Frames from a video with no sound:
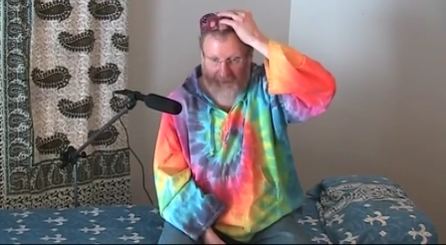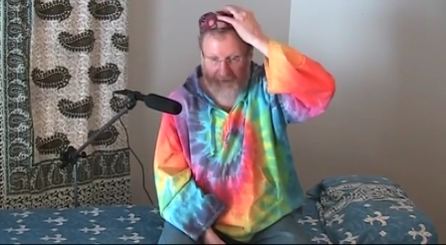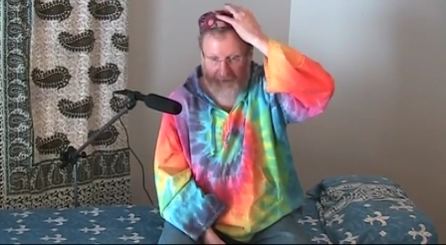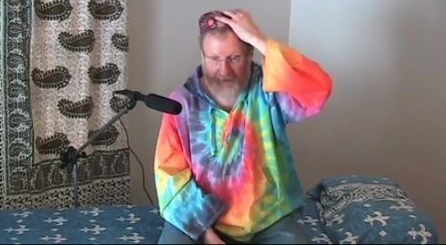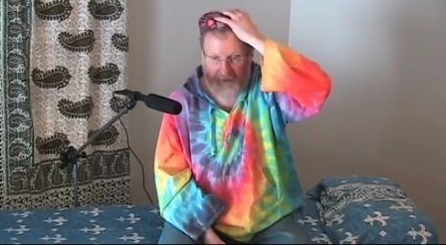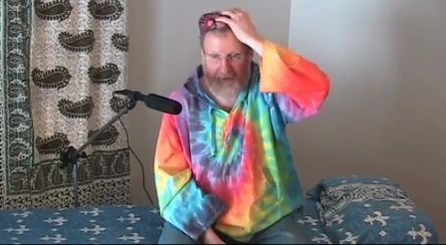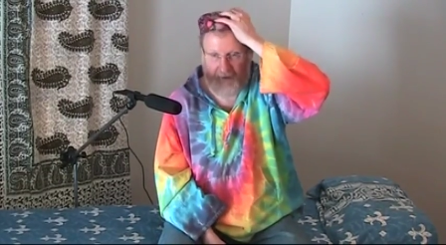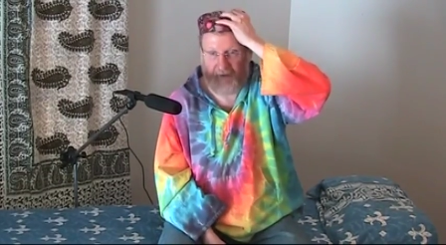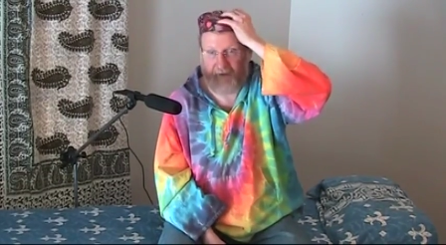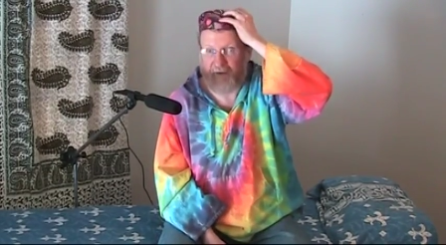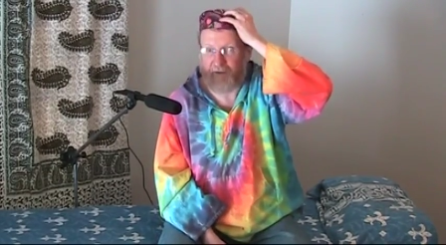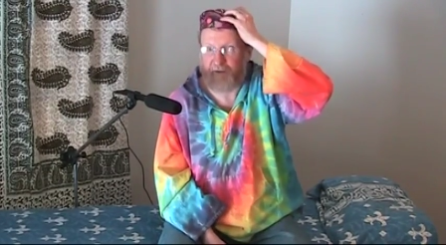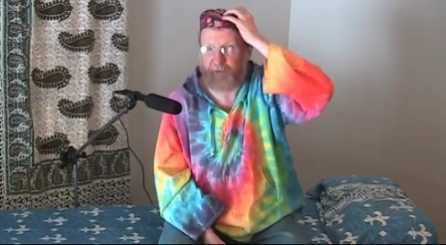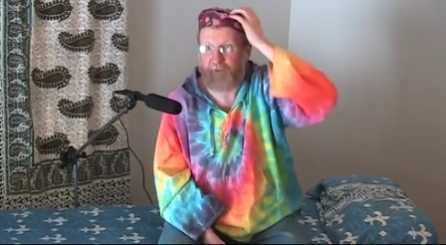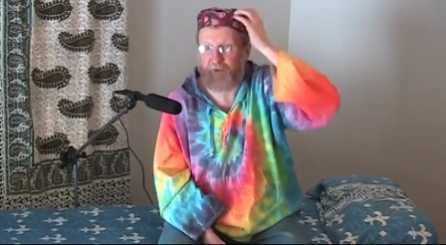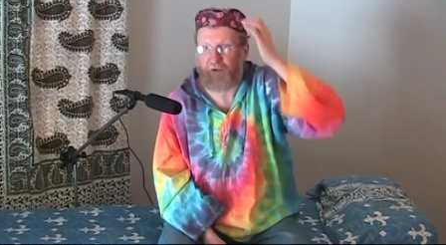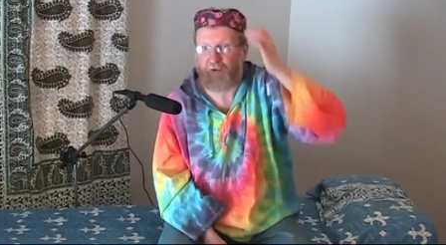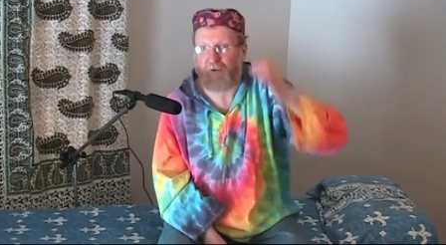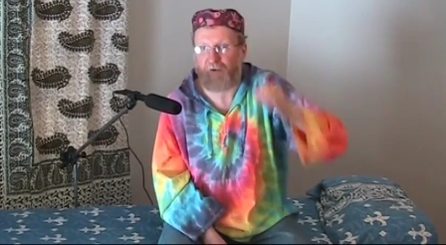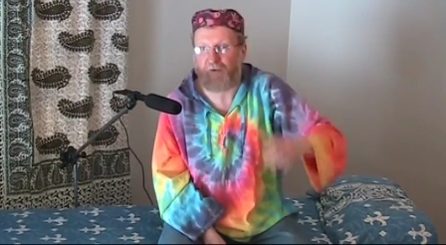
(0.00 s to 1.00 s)
and
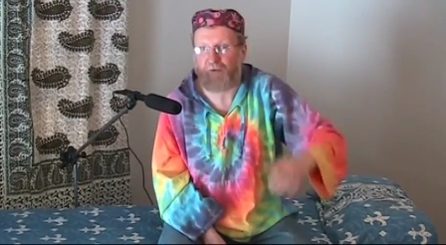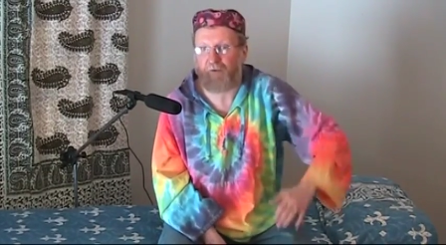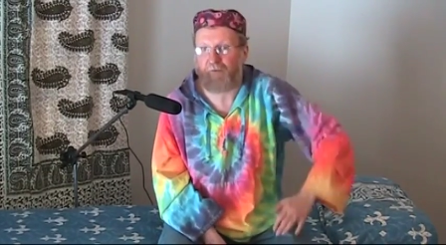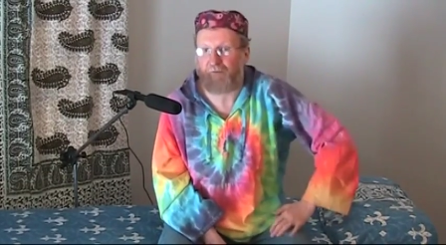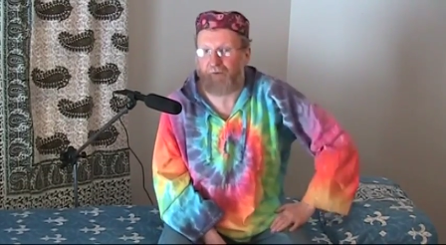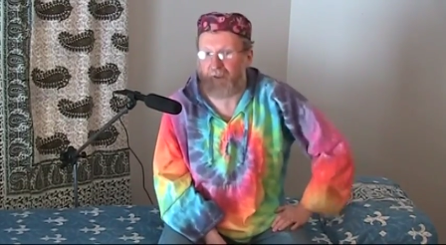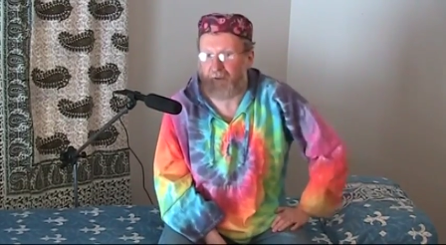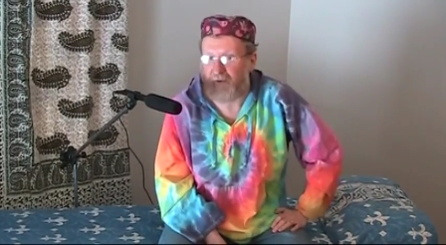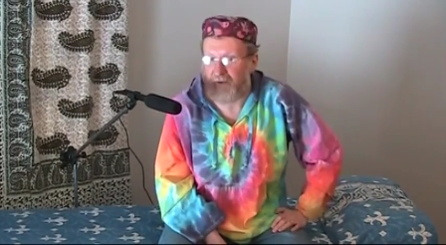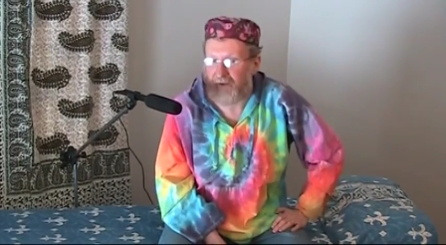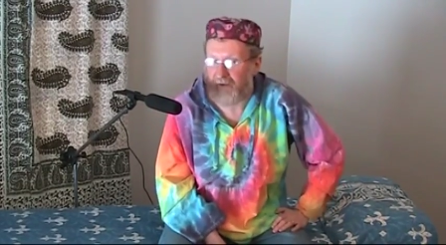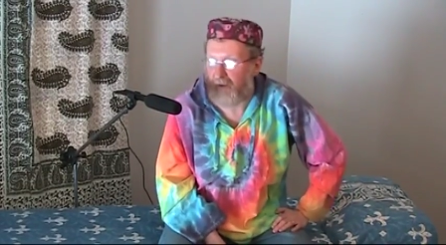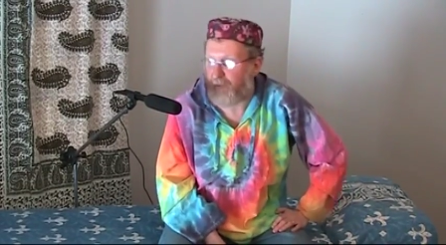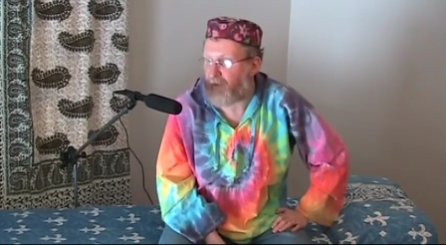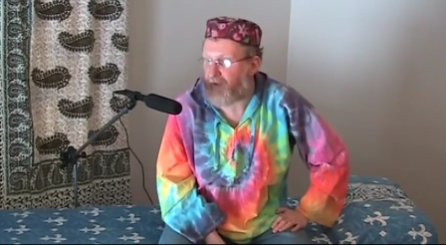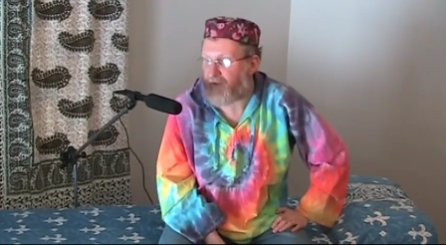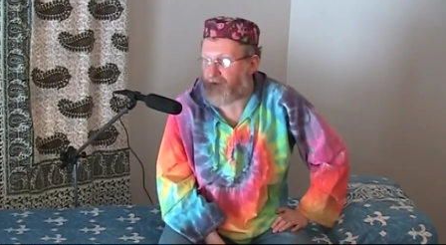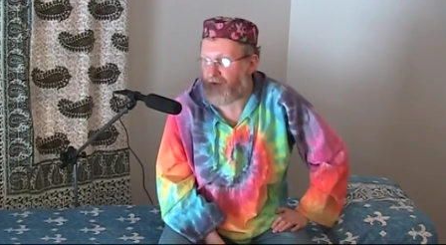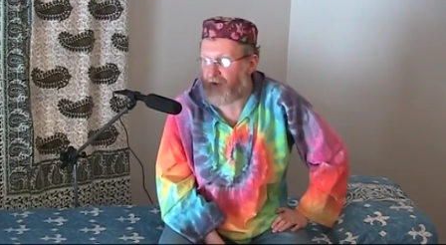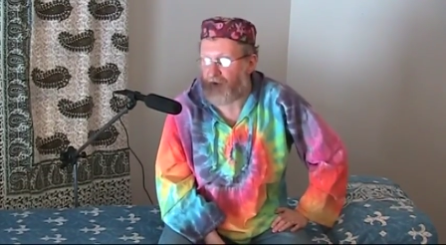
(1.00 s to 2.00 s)
especially to the fact that
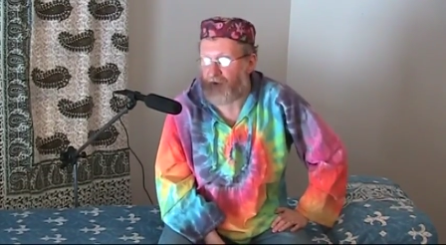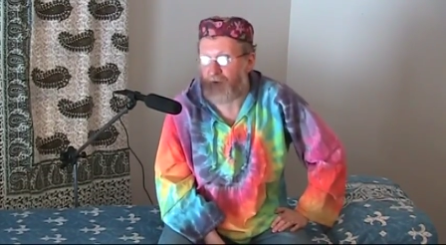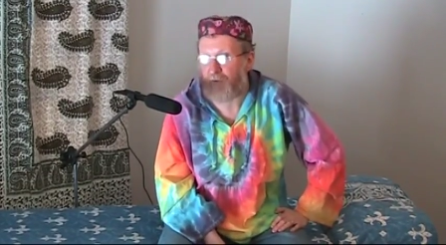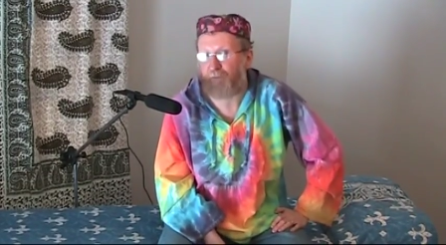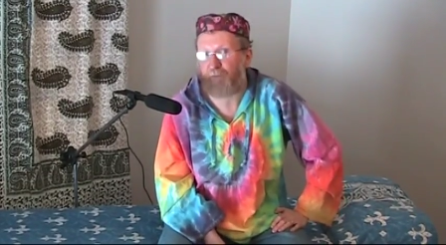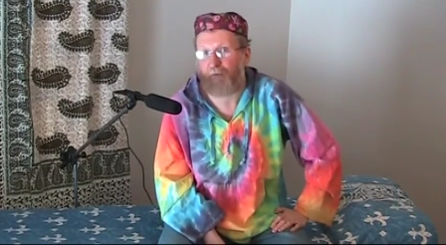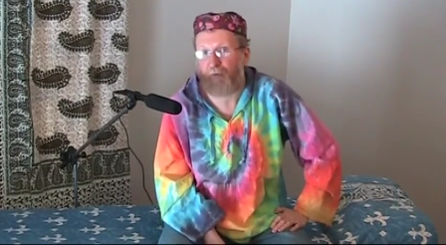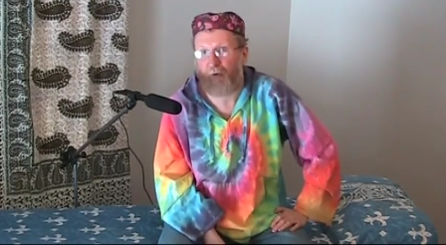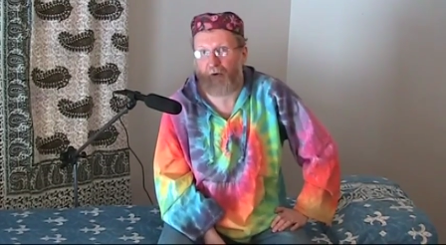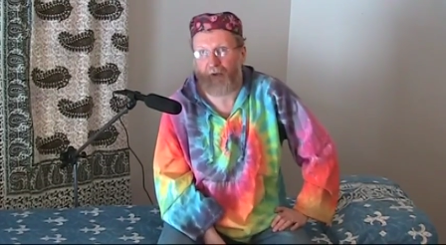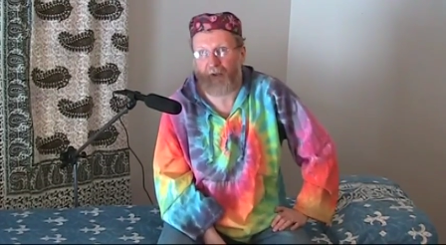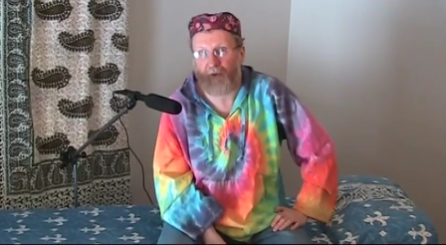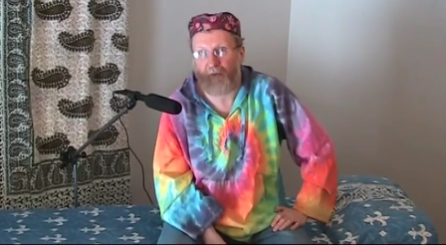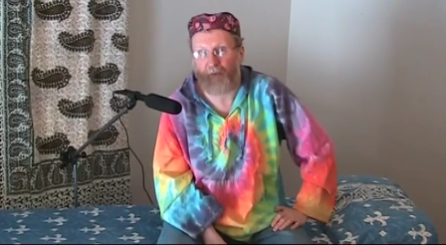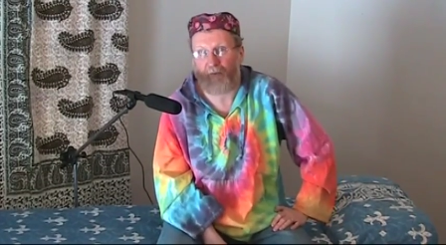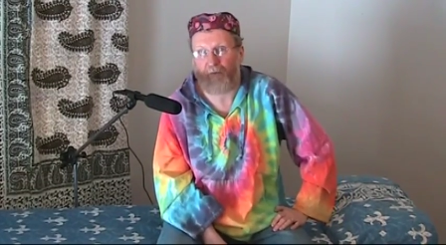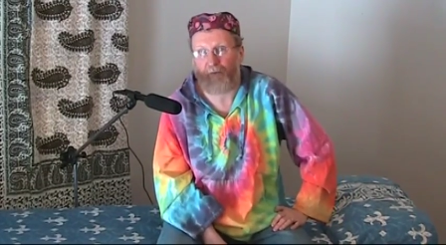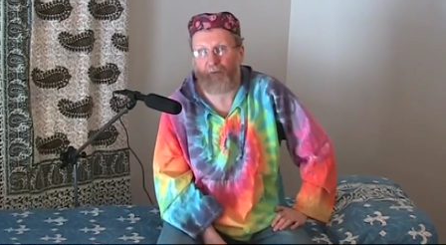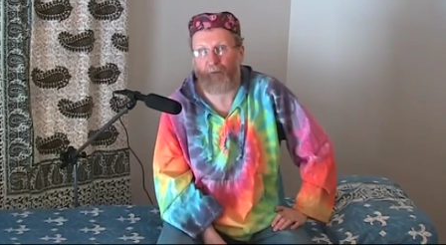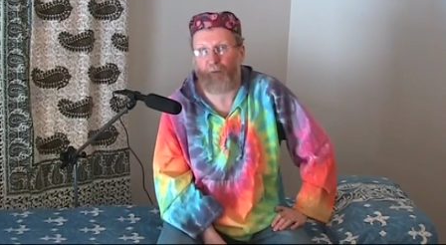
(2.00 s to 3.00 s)
hybridization
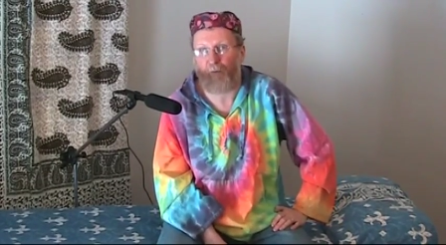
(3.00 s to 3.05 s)
program